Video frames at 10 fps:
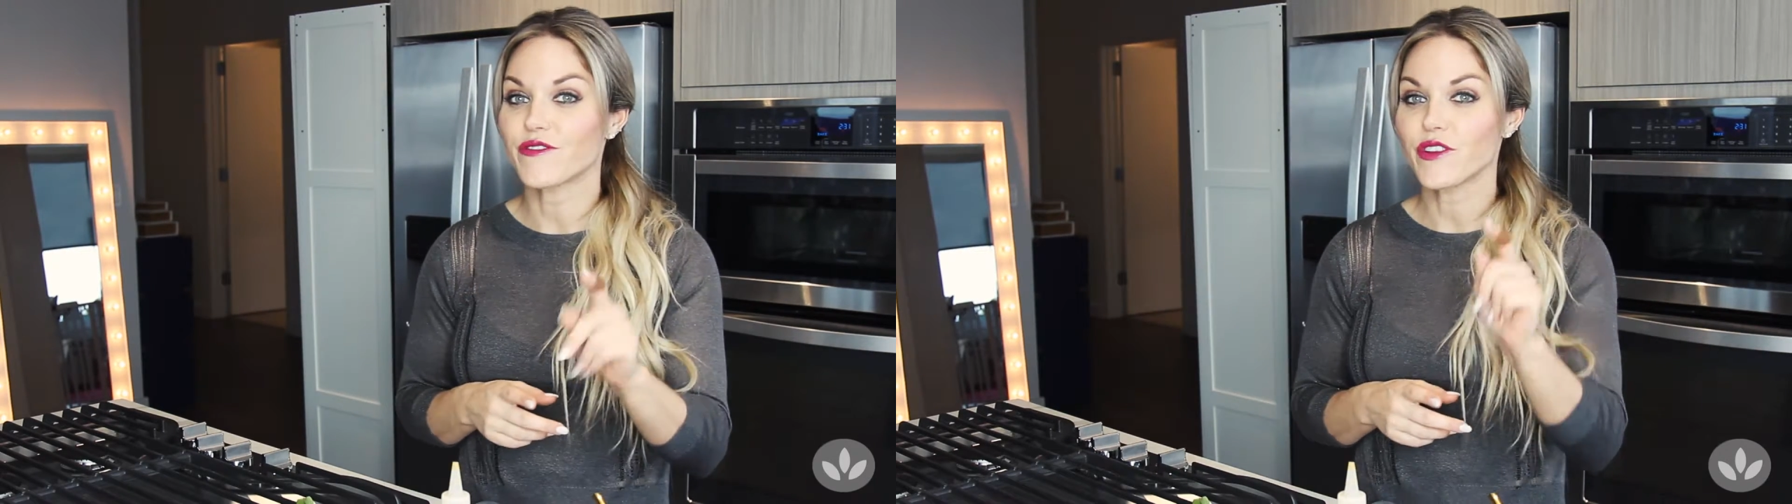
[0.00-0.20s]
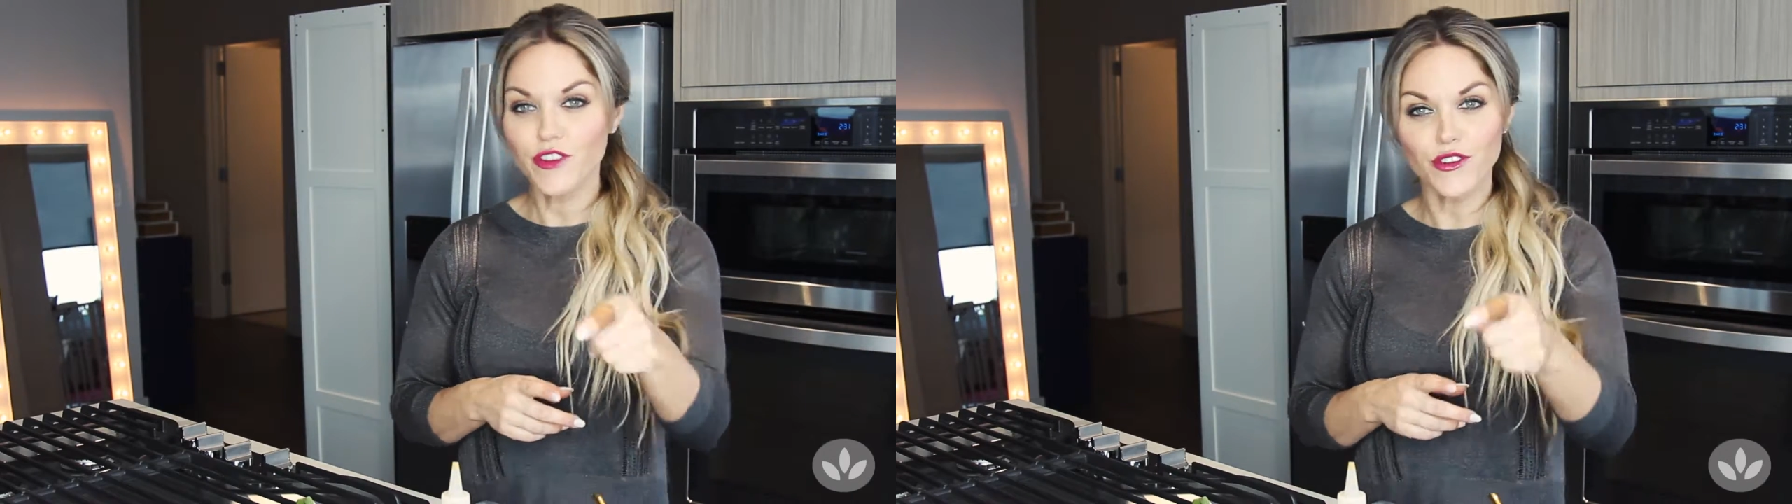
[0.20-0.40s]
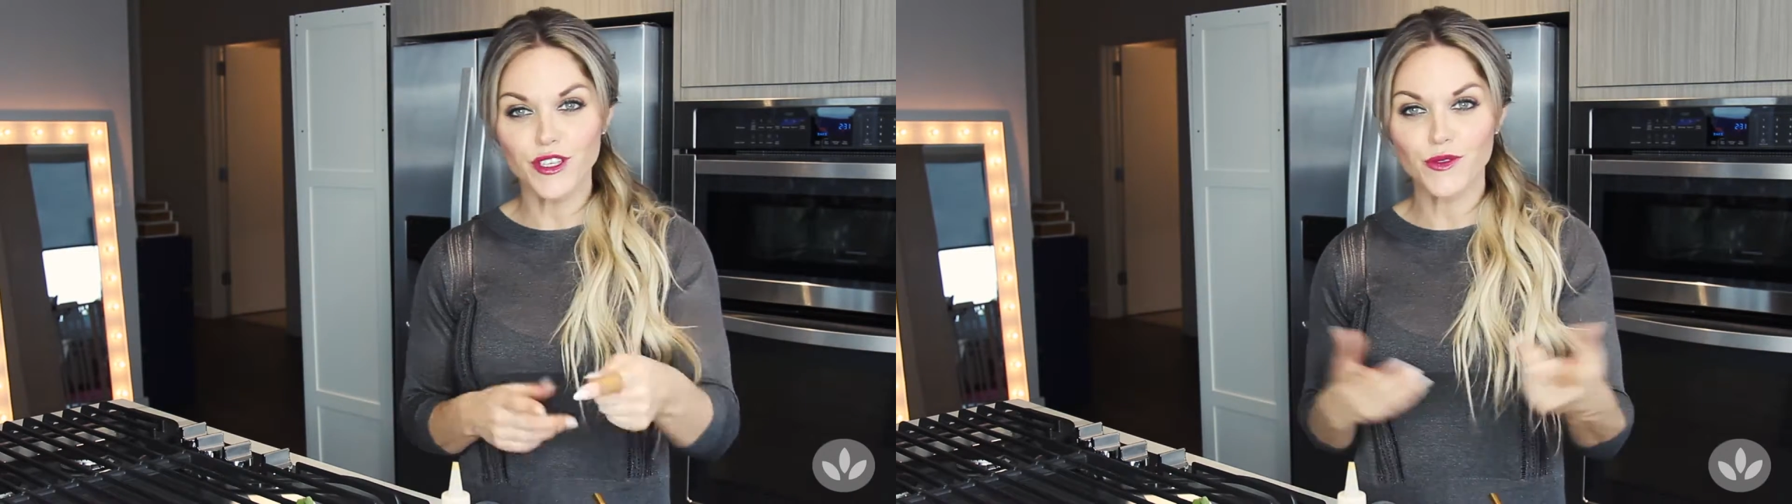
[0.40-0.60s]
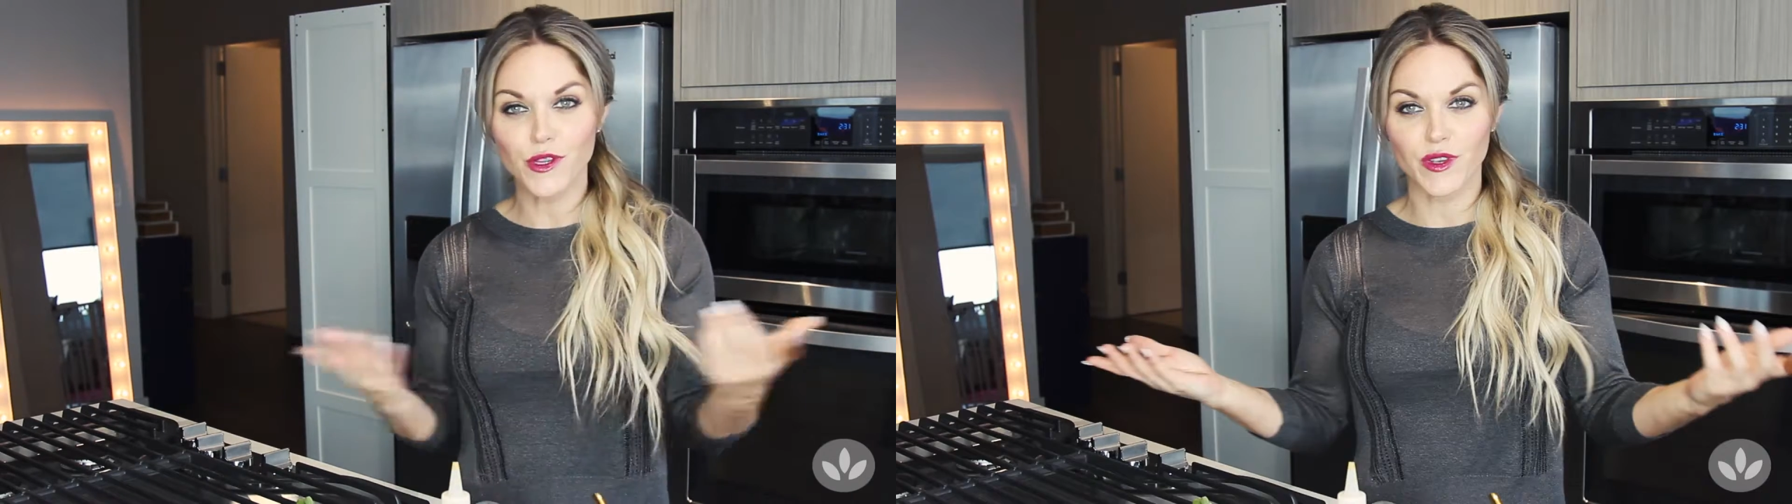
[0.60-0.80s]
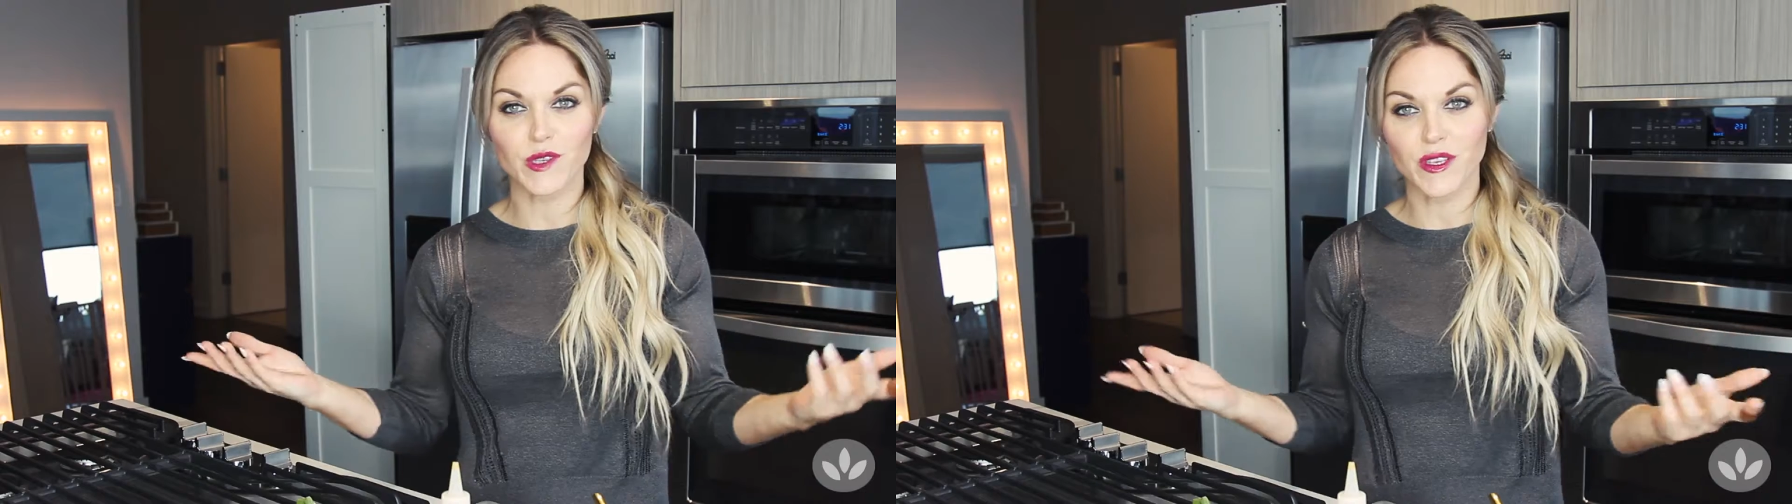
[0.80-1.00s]
Have you ever noticed
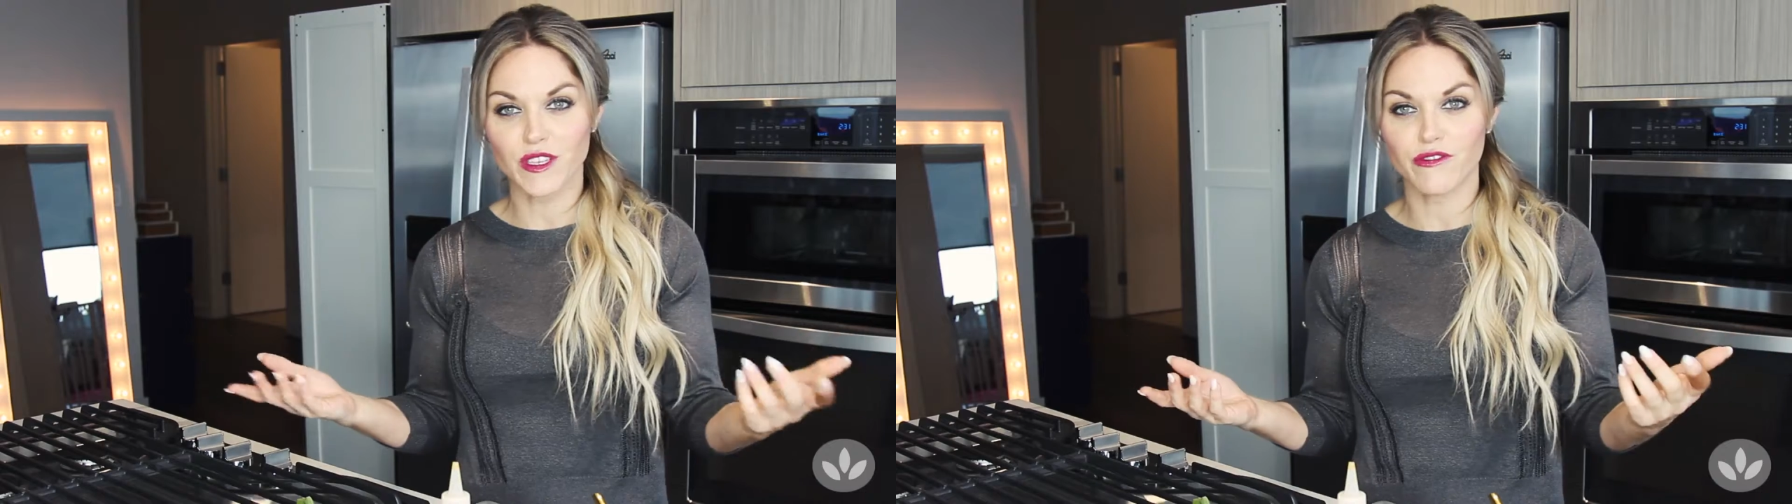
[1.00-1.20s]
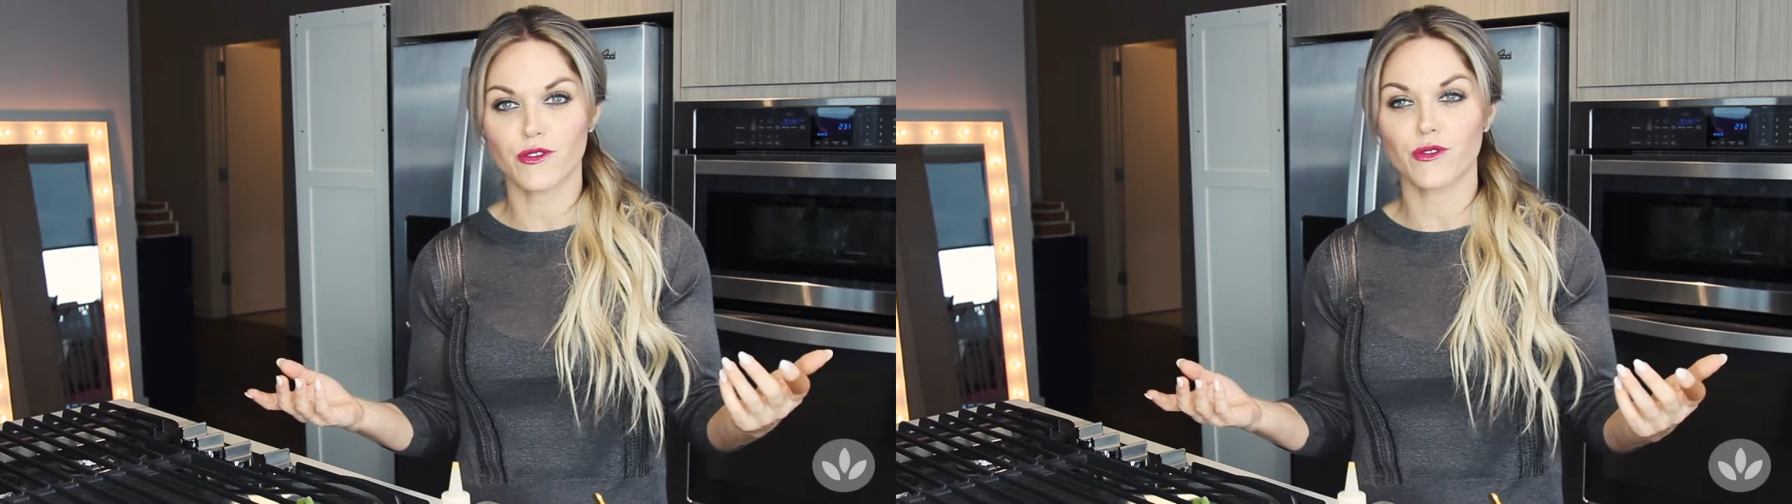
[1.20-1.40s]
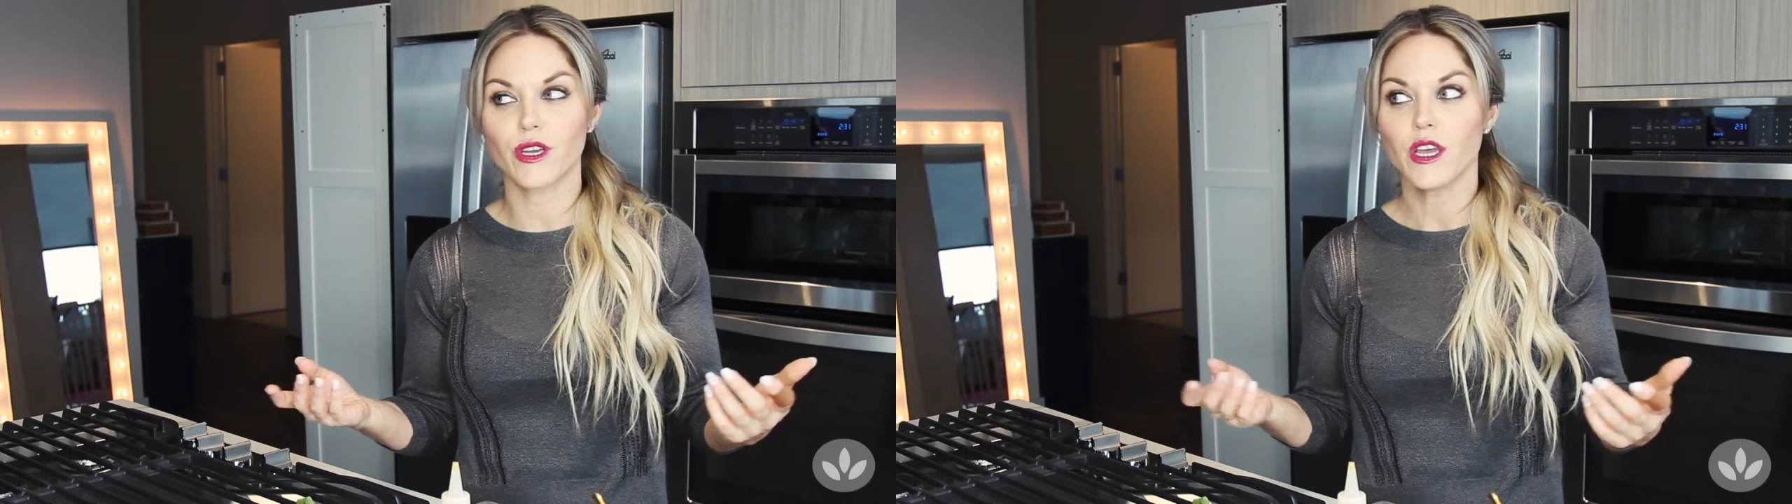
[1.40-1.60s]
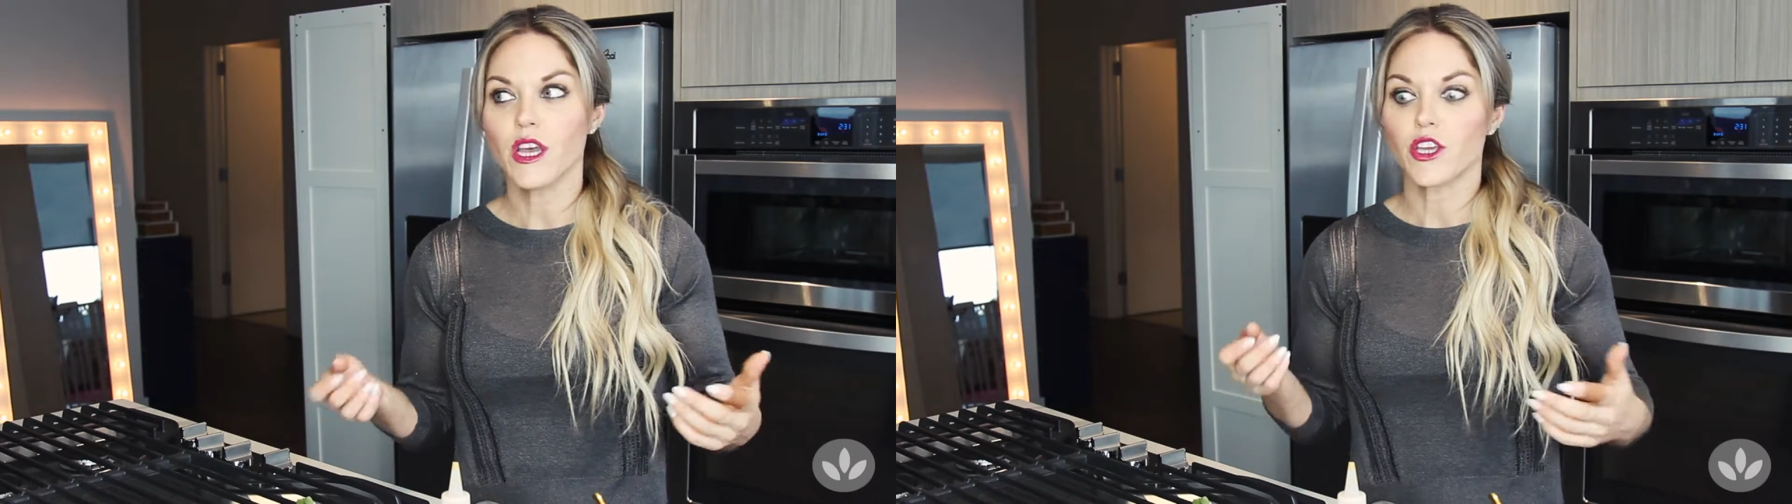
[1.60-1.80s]
when you eat spicy food,